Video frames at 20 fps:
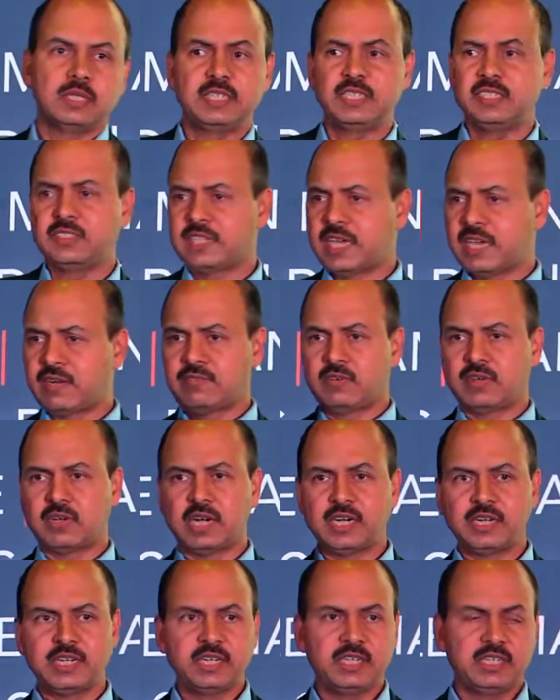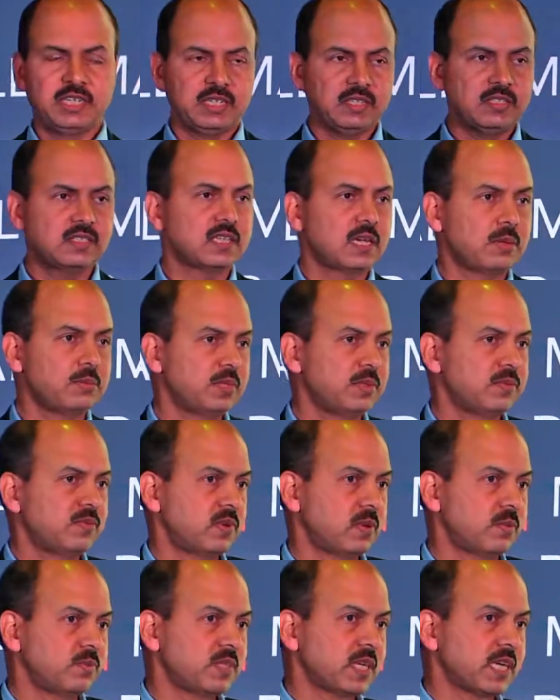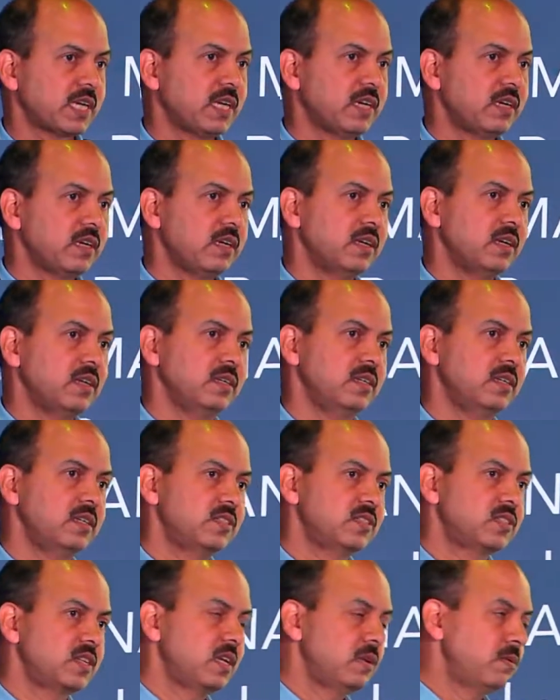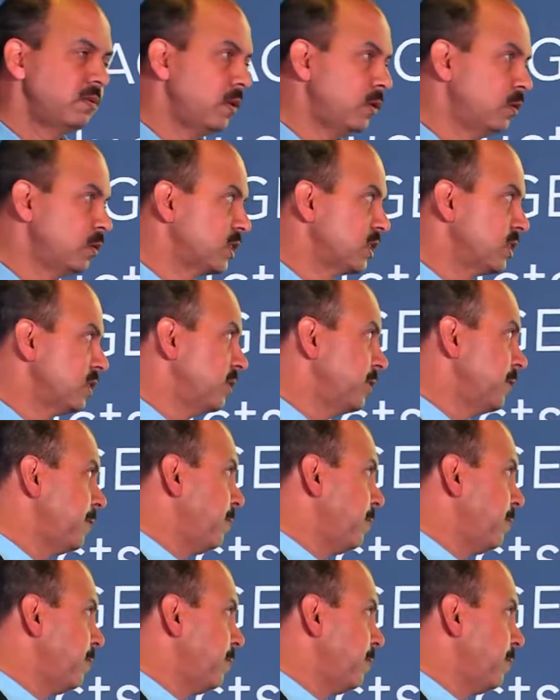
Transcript: it is there for one hundred years, I mean from second uh, industrial revolution.